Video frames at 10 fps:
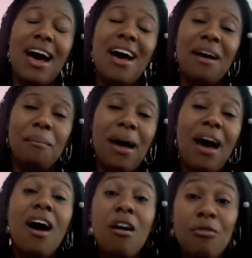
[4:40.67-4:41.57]

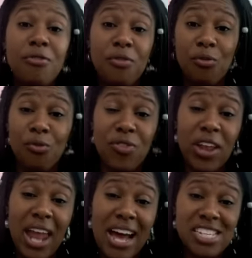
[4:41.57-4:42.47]
of
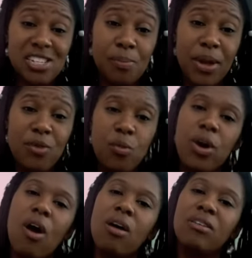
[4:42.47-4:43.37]
the last bit
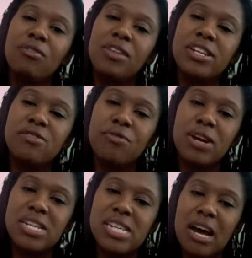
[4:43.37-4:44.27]
where all of the
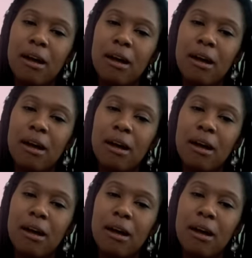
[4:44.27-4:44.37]
different